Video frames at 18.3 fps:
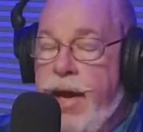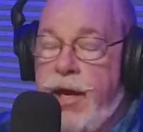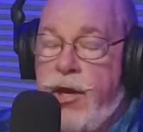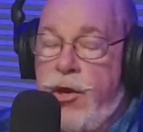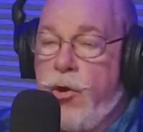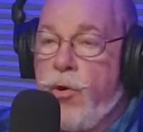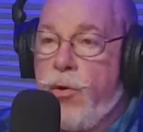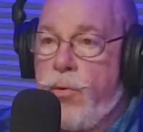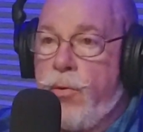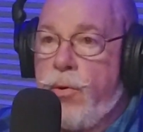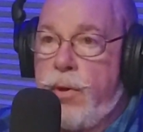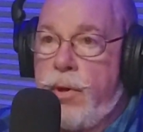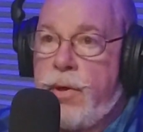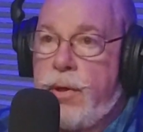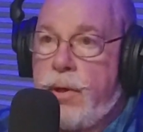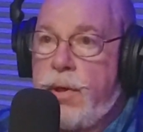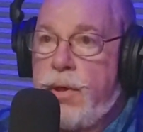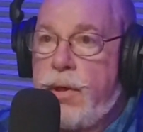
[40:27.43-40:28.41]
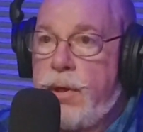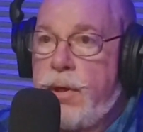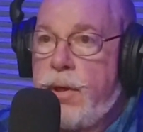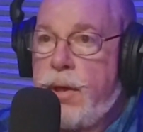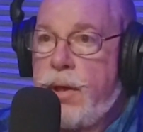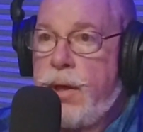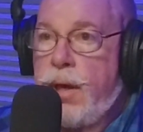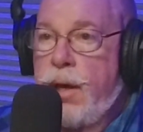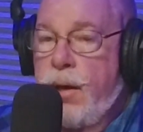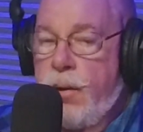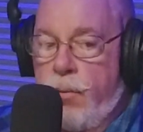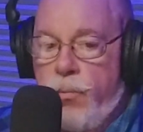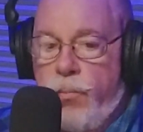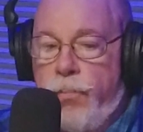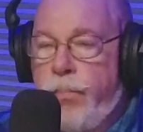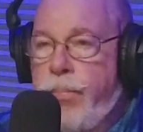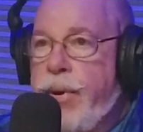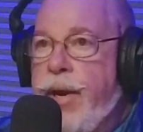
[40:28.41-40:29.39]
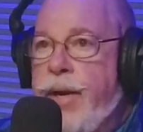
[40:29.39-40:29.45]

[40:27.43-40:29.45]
I can see carpet wearing out, but I mean,